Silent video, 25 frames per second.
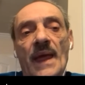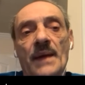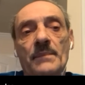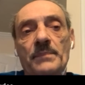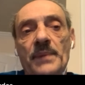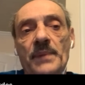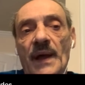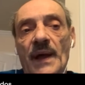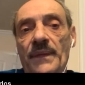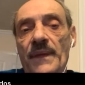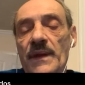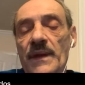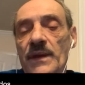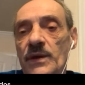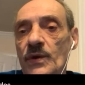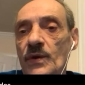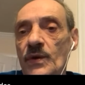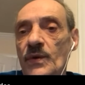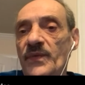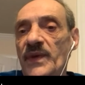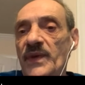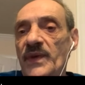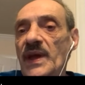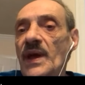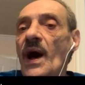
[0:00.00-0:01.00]
But the
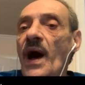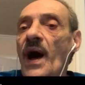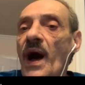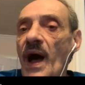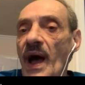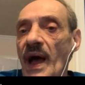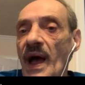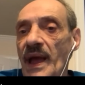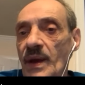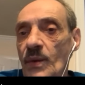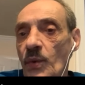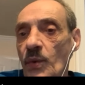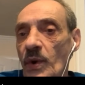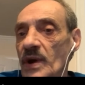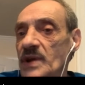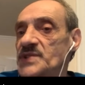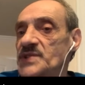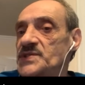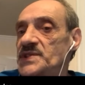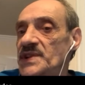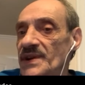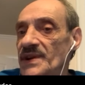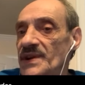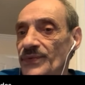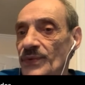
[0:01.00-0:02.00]
UVI works
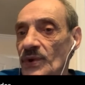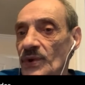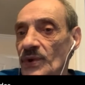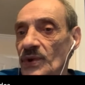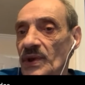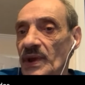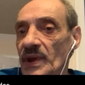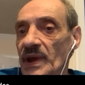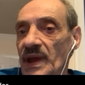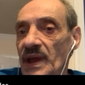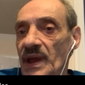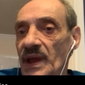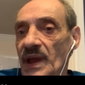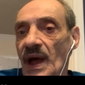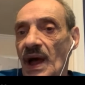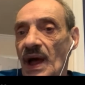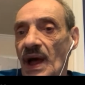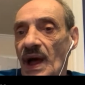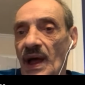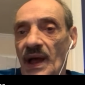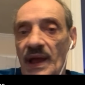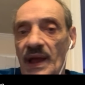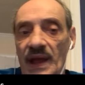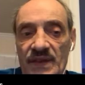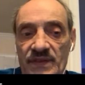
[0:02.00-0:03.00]
differently.
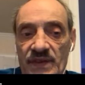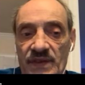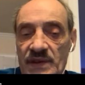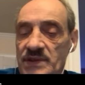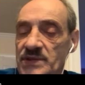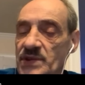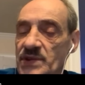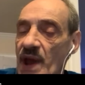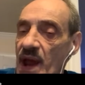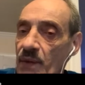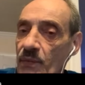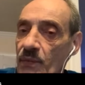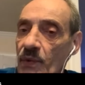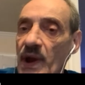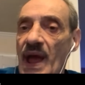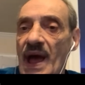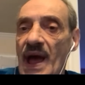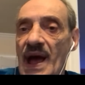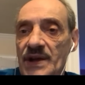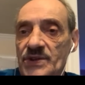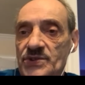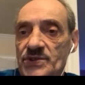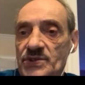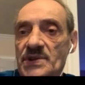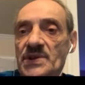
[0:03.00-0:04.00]
It's a chain
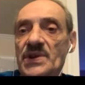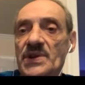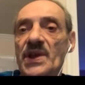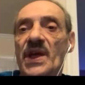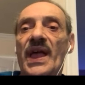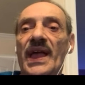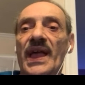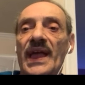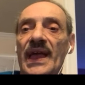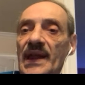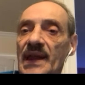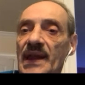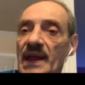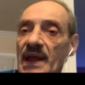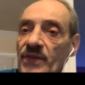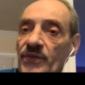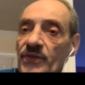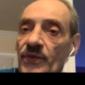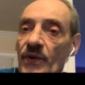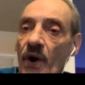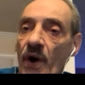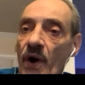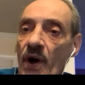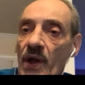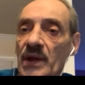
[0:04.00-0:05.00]
reaction. It hits
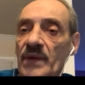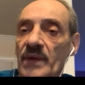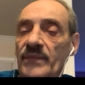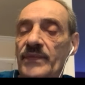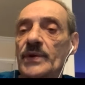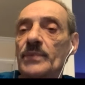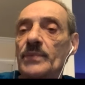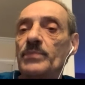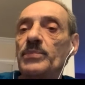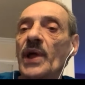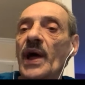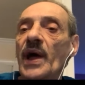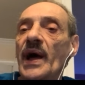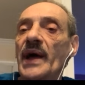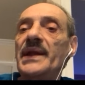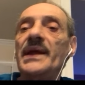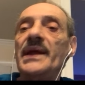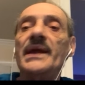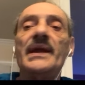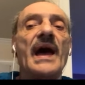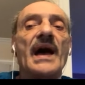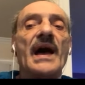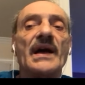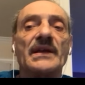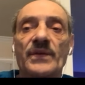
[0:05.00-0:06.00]
all of your blood, and
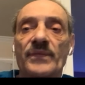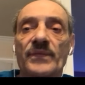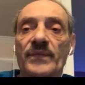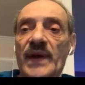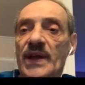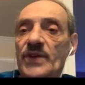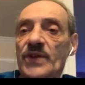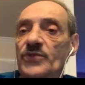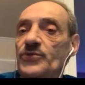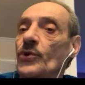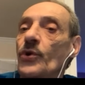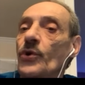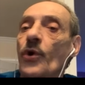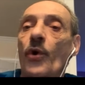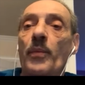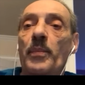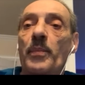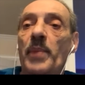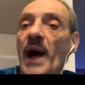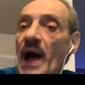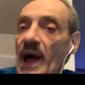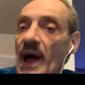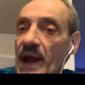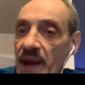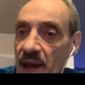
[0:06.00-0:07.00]
it activates your whole
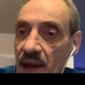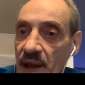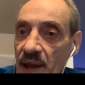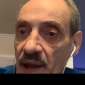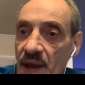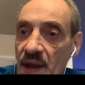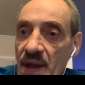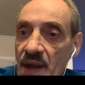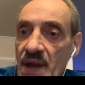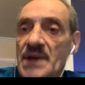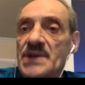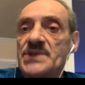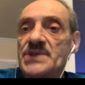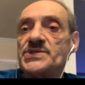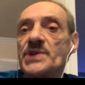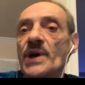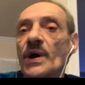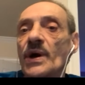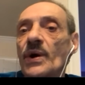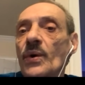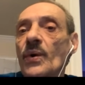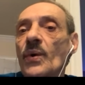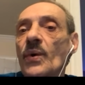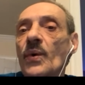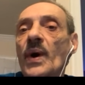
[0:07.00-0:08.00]
body.
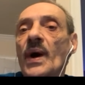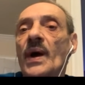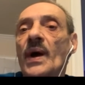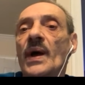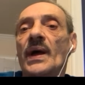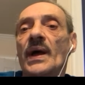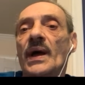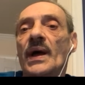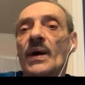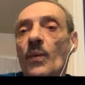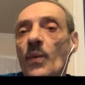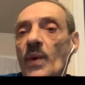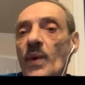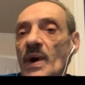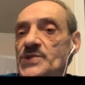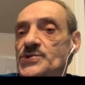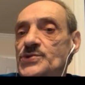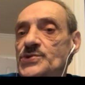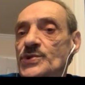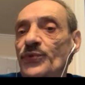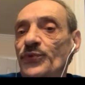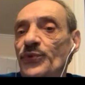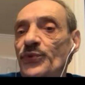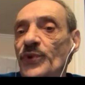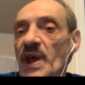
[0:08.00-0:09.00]
So once
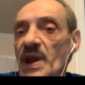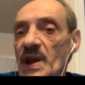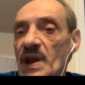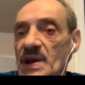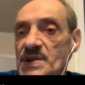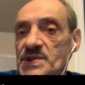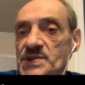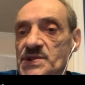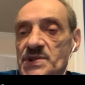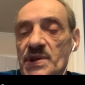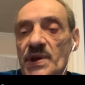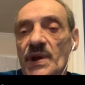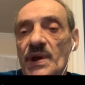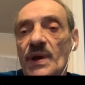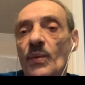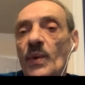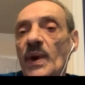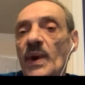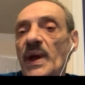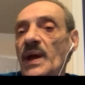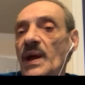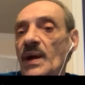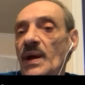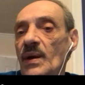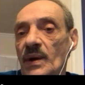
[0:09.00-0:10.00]
you're finished,
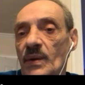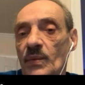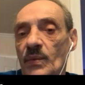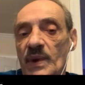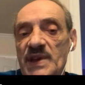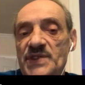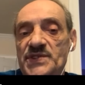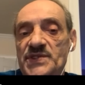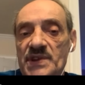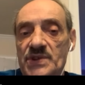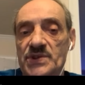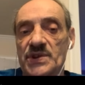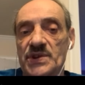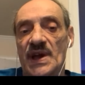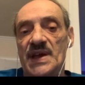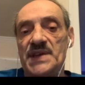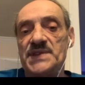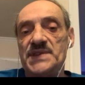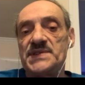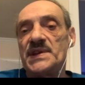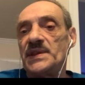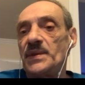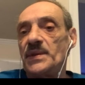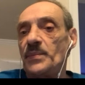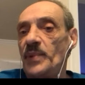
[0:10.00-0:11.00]
we
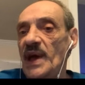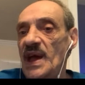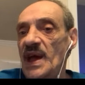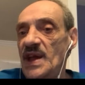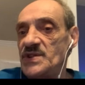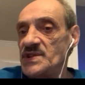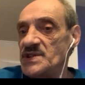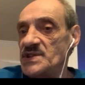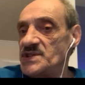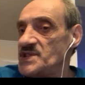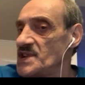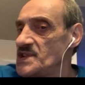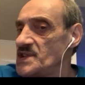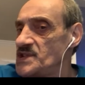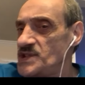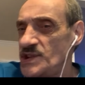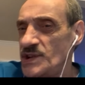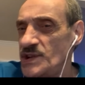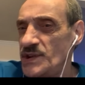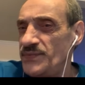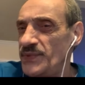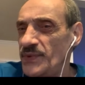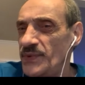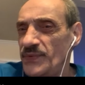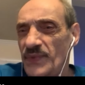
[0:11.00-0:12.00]
suggest that the patient sits
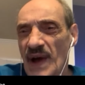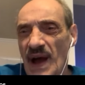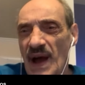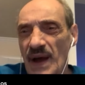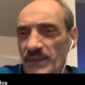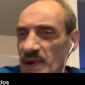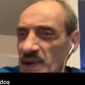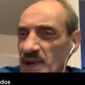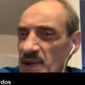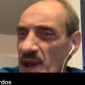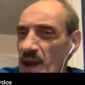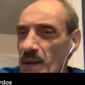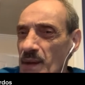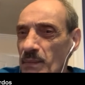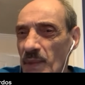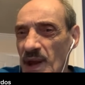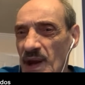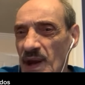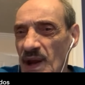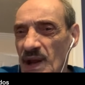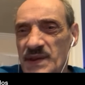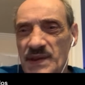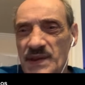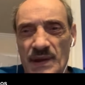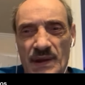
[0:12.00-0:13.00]
there for 5 to 10
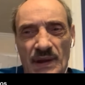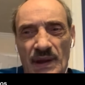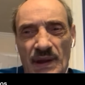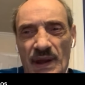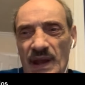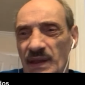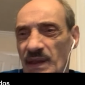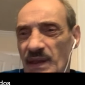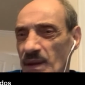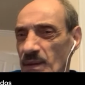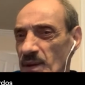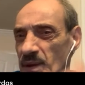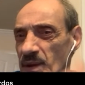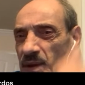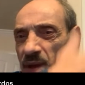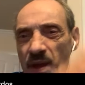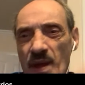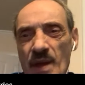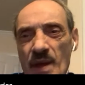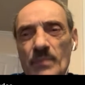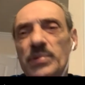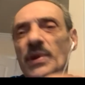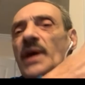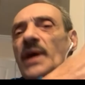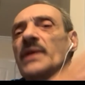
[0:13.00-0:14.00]
minutes and let the
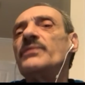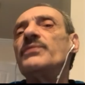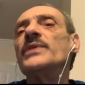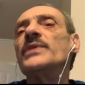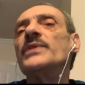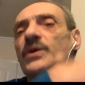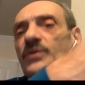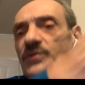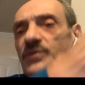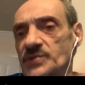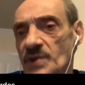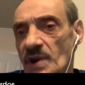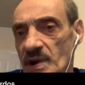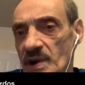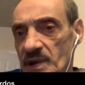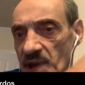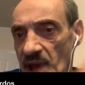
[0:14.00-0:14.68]
blood flow start